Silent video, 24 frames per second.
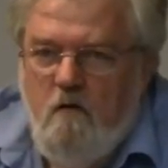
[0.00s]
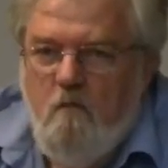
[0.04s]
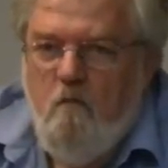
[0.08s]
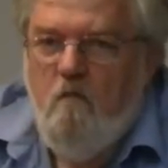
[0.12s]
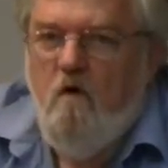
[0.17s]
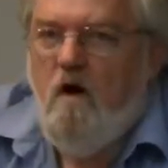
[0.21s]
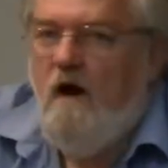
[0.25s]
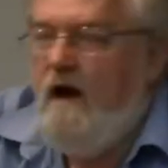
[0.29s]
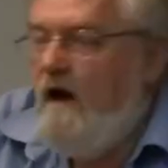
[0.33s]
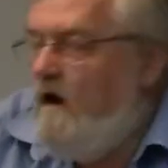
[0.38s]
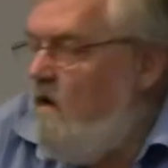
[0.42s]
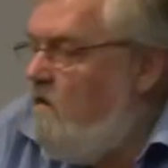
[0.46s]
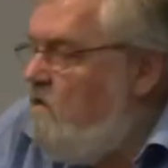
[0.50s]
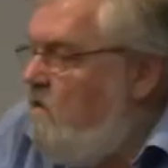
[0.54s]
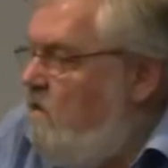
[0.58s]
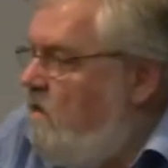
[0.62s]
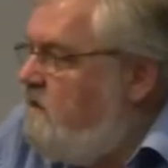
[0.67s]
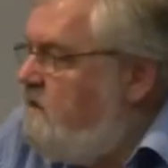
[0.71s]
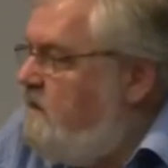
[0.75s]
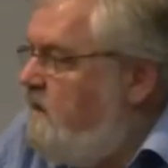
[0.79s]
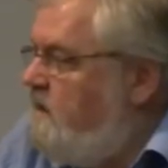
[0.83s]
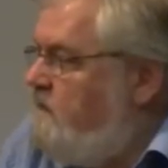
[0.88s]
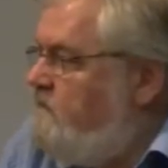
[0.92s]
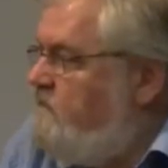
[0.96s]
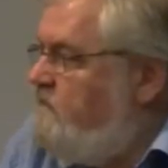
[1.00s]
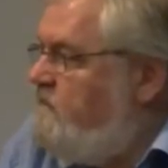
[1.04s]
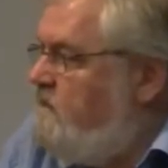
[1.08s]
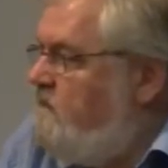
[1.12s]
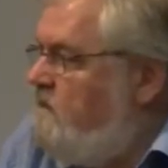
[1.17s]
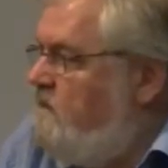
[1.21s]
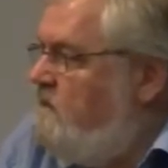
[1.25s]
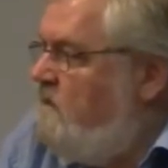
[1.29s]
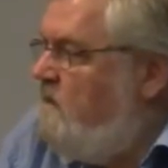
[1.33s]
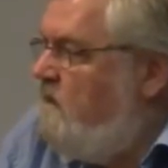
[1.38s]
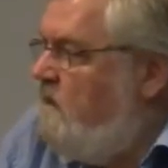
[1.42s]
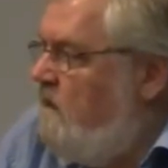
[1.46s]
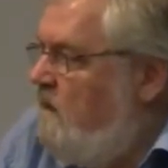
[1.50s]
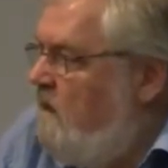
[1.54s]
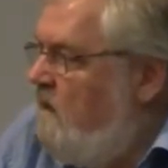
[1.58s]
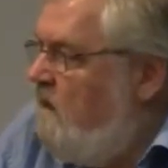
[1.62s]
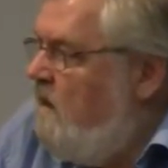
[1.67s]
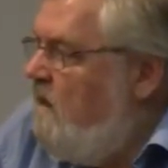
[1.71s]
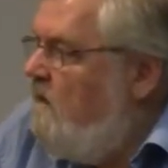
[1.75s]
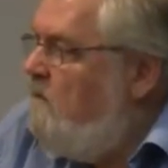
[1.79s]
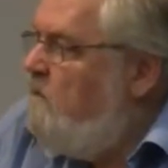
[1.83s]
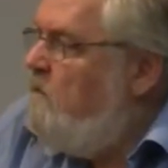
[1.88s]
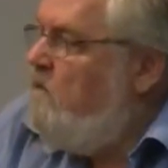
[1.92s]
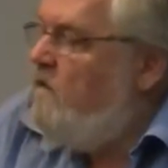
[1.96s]
more alcohol addiction,
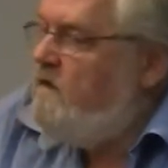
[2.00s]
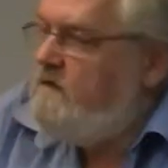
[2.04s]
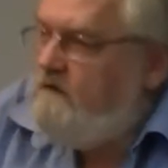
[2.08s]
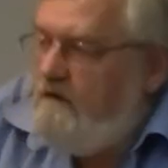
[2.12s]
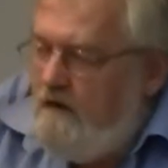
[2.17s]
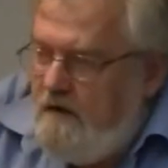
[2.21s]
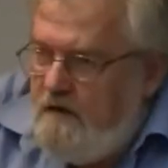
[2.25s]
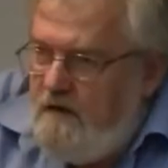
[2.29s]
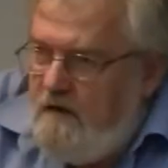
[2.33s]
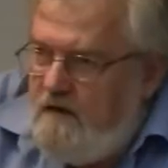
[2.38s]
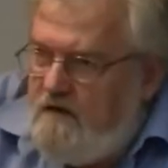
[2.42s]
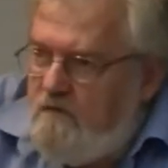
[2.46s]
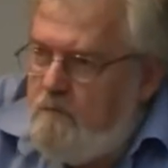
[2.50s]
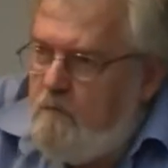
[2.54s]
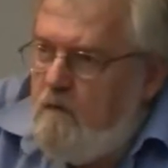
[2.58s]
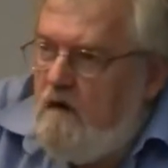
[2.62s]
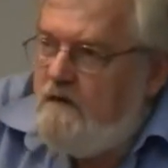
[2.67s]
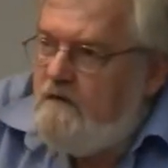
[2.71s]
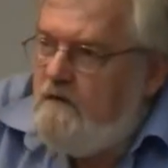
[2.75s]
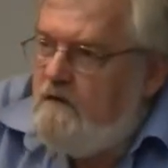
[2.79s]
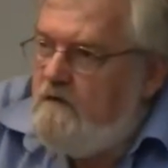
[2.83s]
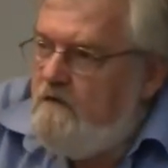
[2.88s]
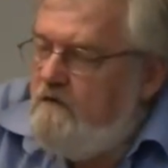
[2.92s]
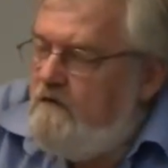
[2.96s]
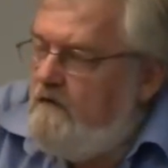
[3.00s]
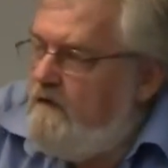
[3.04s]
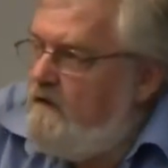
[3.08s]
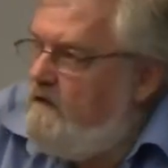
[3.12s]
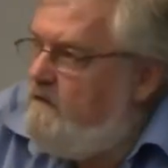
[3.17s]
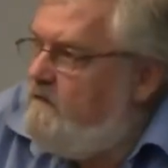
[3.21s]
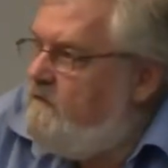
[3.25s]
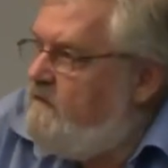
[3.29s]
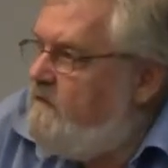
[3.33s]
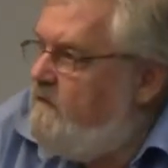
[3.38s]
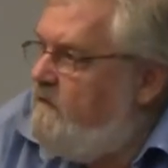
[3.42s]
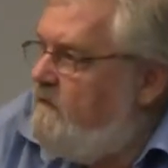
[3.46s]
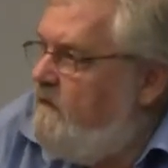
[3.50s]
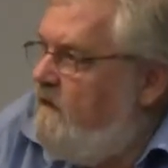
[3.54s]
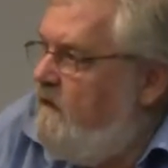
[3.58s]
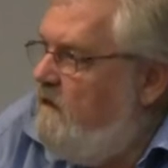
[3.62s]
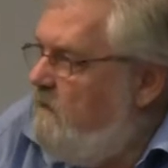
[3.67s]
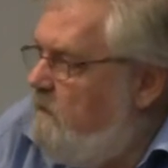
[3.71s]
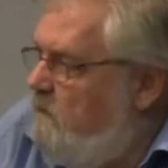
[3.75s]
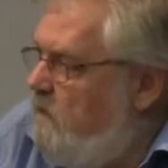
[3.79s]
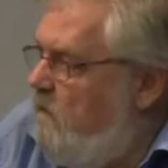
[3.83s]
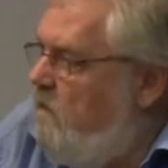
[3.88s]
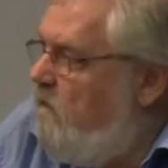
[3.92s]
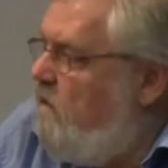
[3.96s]
more teenage pregnancies,
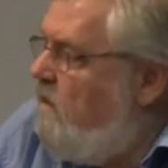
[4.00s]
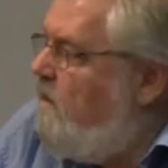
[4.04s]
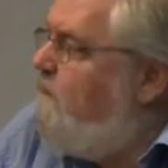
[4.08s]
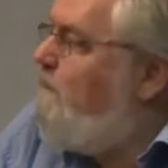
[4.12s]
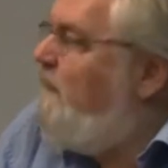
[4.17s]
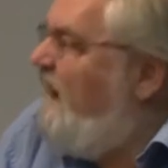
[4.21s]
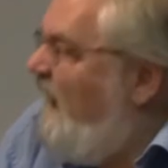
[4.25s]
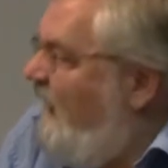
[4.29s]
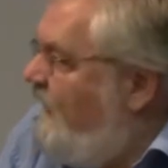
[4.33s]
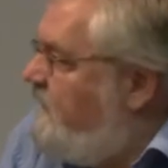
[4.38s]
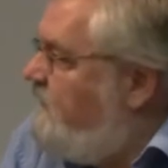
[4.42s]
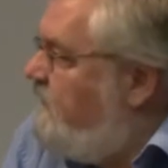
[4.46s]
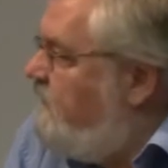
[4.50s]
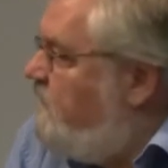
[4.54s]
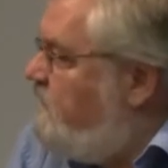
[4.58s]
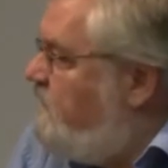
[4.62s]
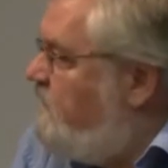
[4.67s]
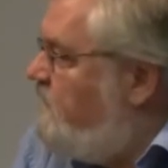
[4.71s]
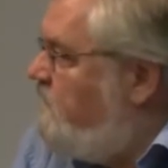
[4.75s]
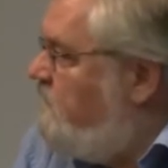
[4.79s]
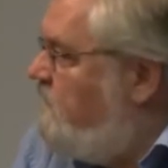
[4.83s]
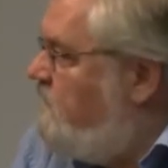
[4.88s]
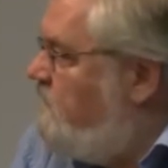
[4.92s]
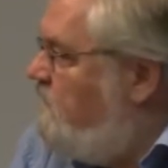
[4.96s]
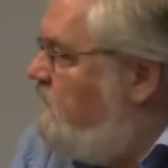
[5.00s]
more madness.